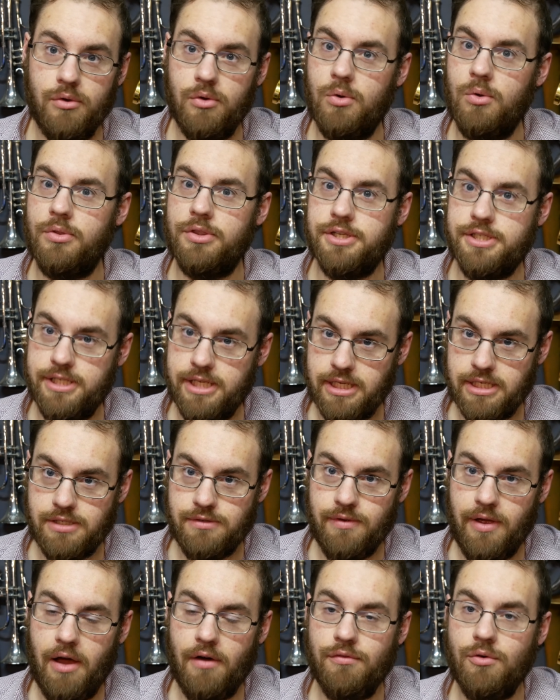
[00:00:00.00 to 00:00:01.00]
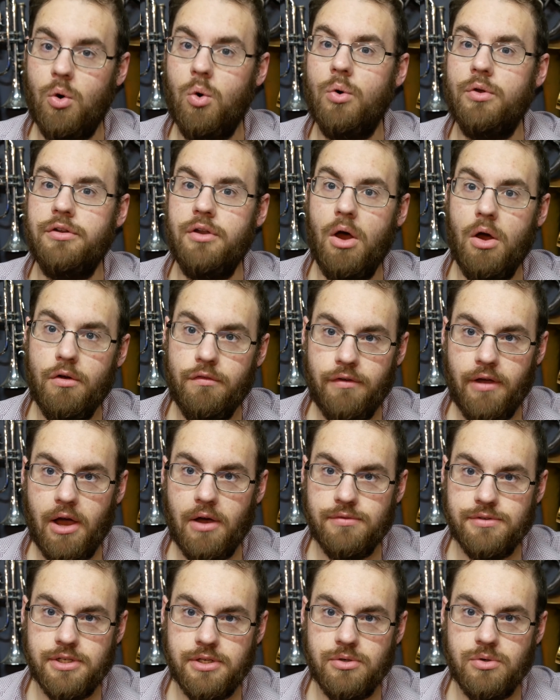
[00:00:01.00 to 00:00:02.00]
or the 6th valve or no
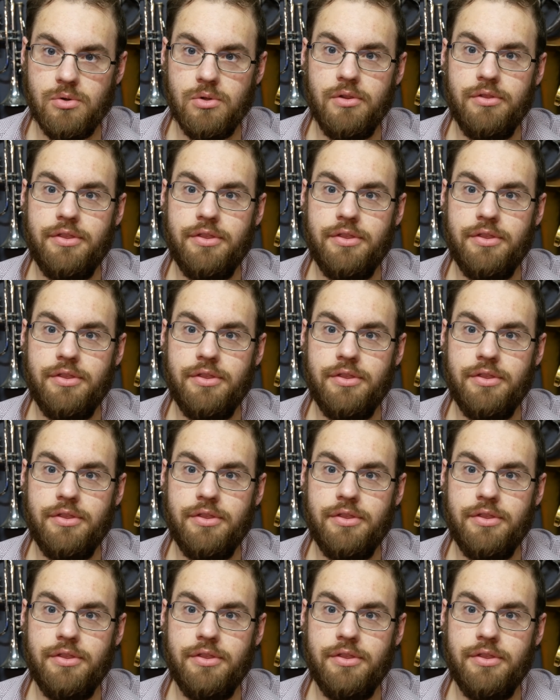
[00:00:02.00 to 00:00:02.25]
valves at all.